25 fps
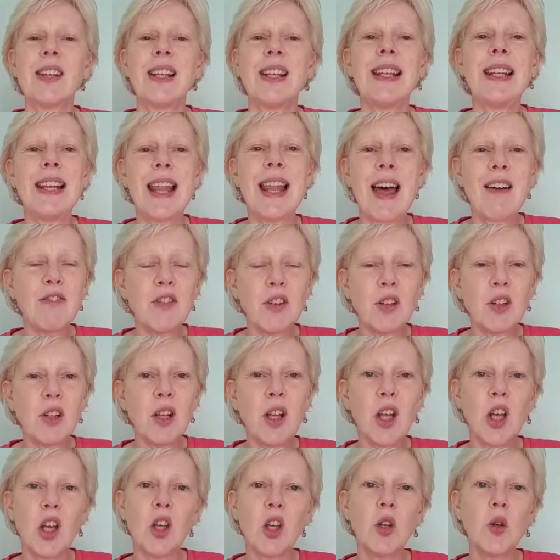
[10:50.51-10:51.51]
the
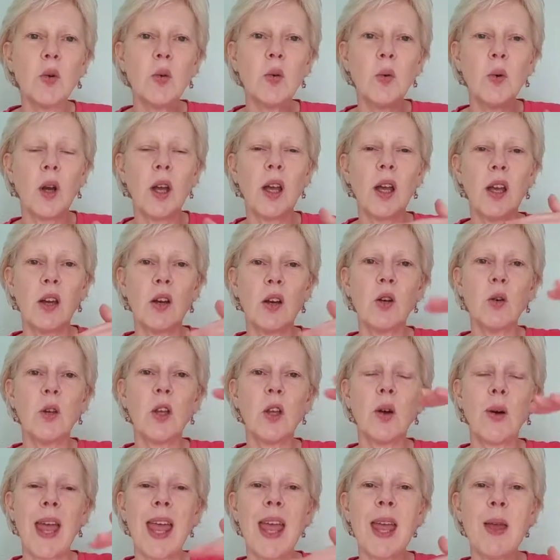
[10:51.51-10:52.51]
level, who
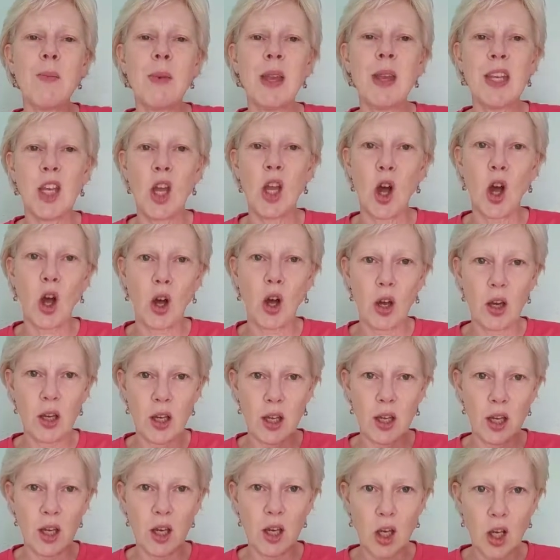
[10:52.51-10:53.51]
you're aiming your